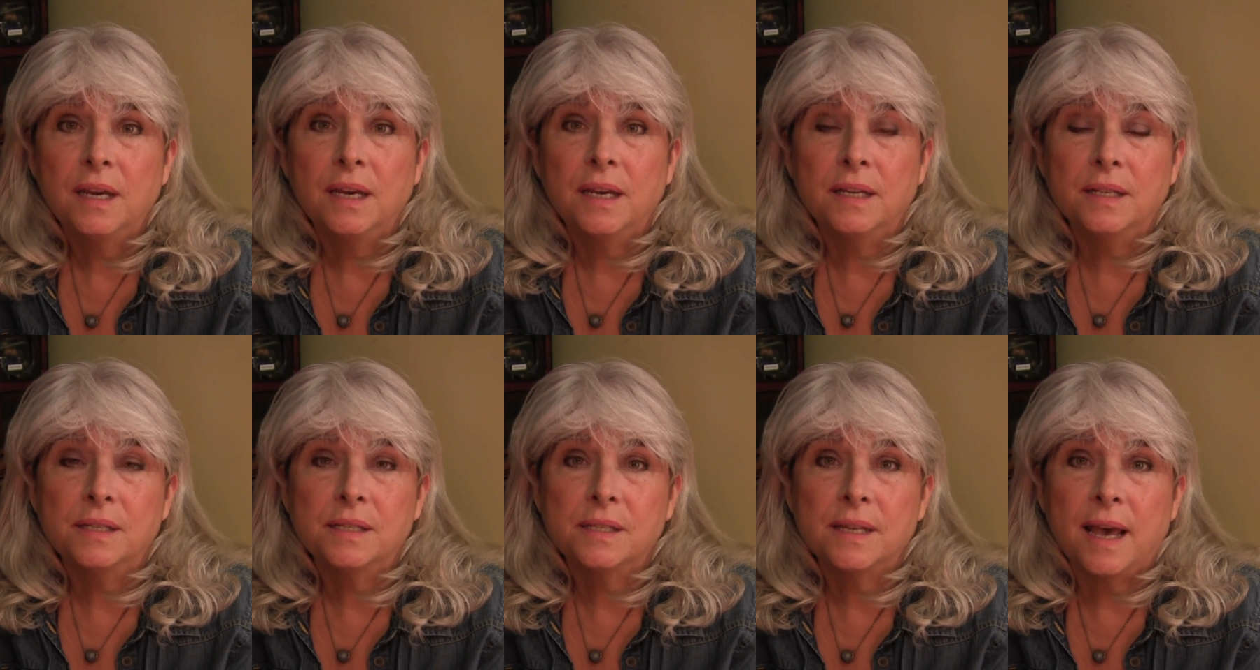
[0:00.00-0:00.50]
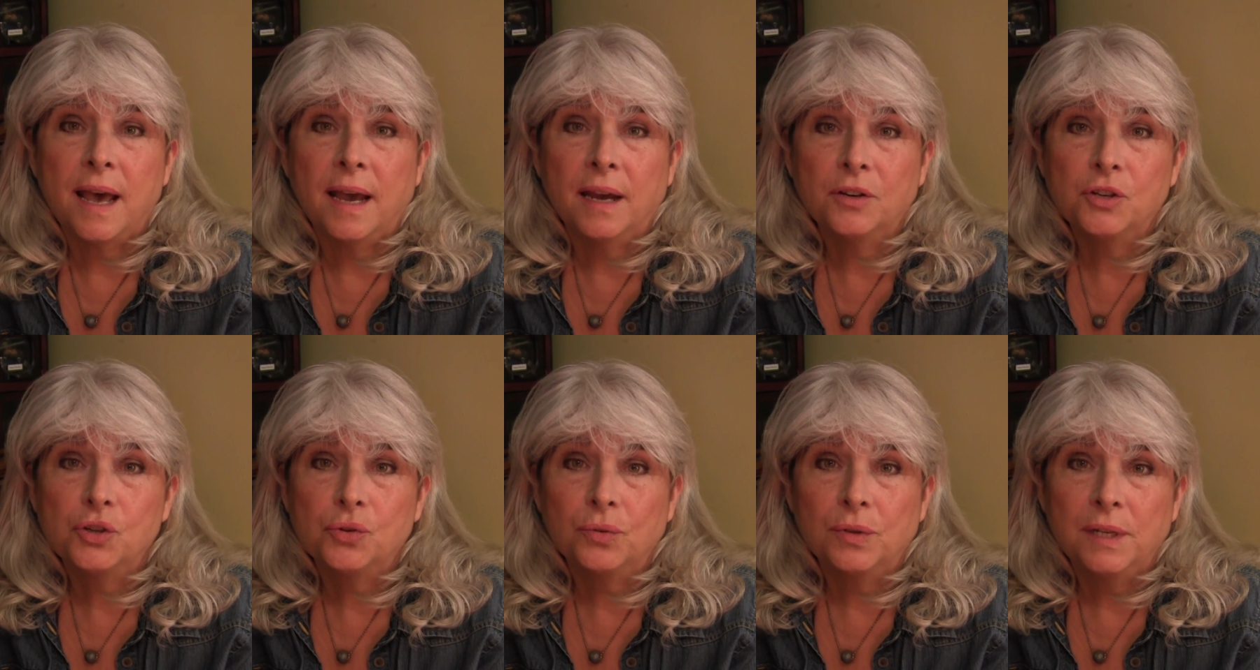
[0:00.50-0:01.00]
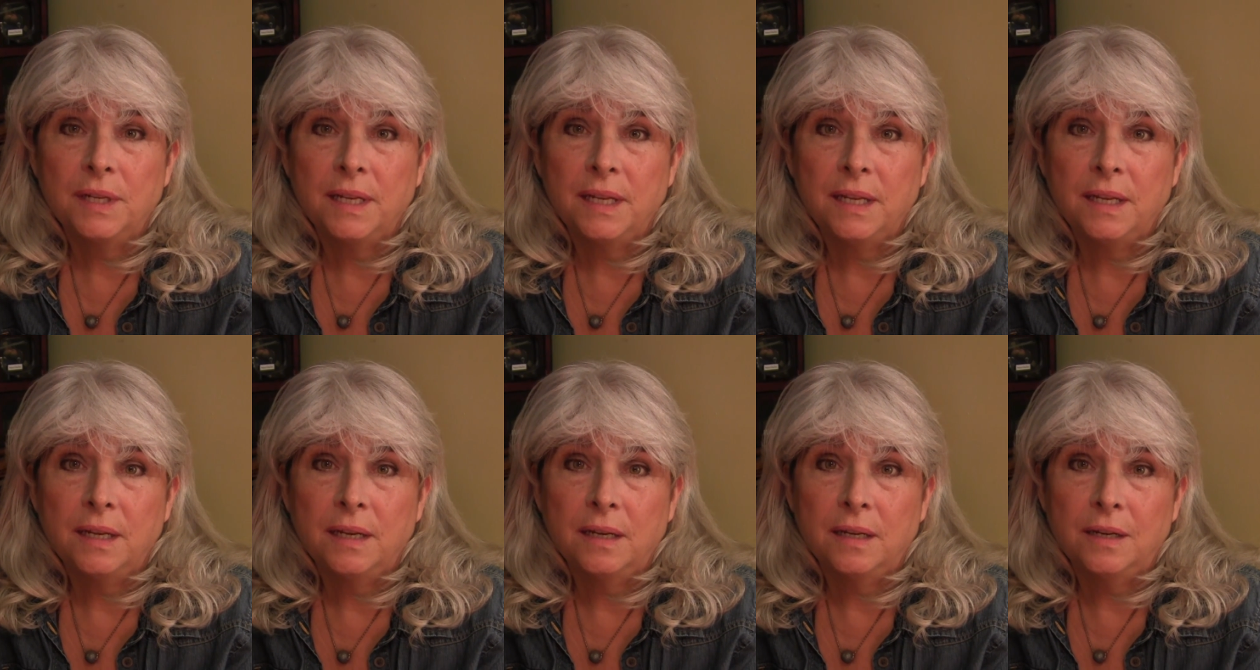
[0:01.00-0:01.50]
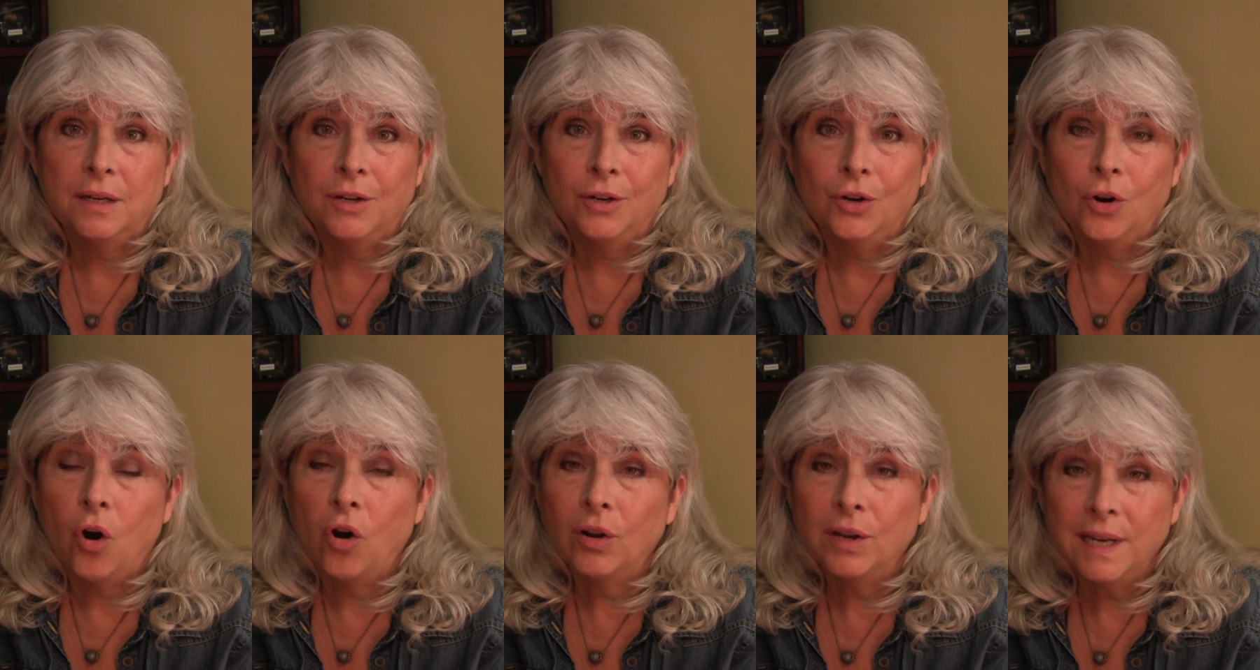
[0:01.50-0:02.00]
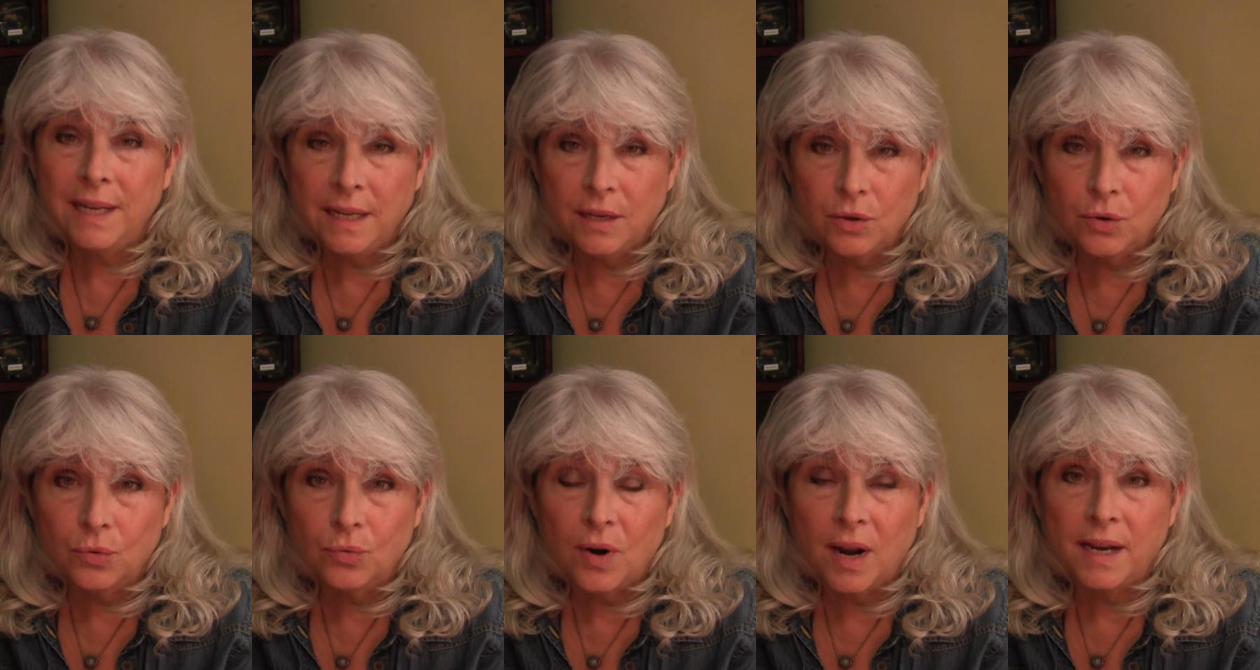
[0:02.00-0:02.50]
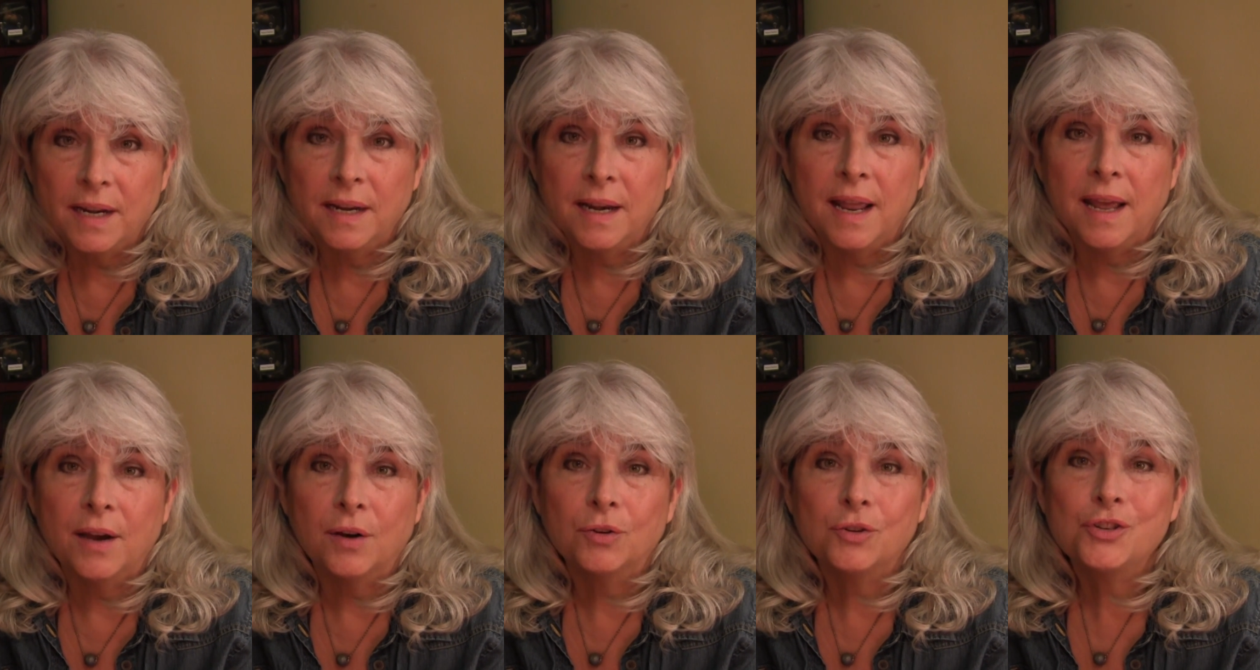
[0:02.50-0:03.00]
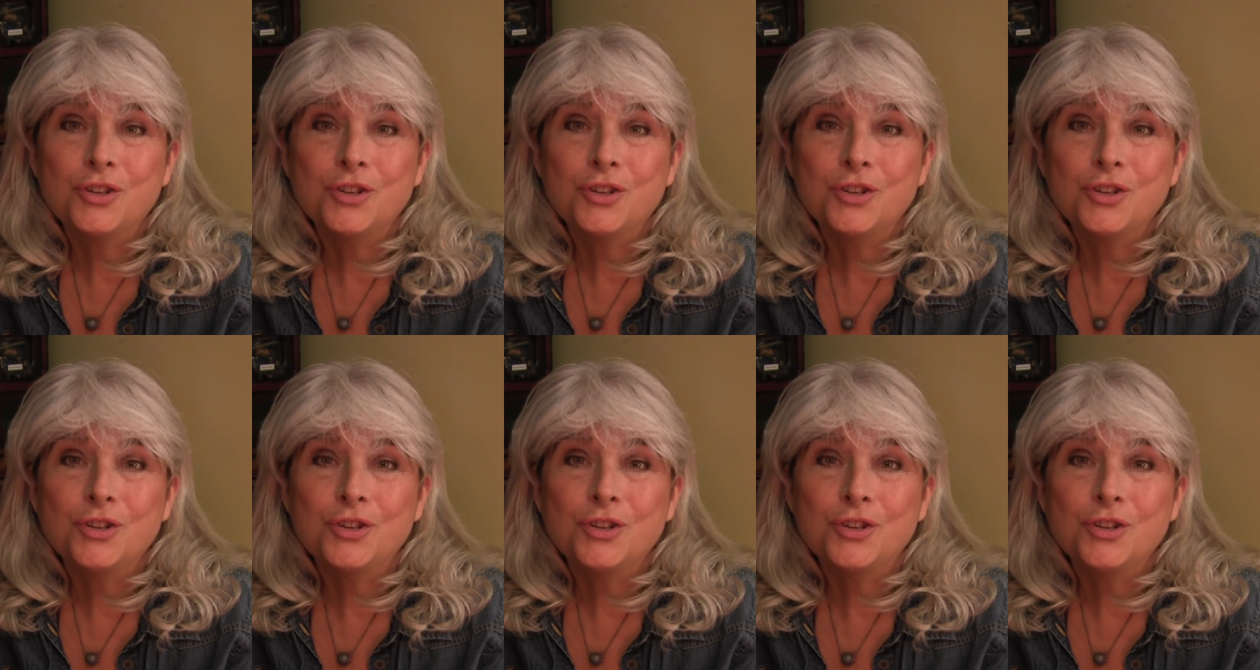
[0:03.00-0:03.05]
It's actually not legal right now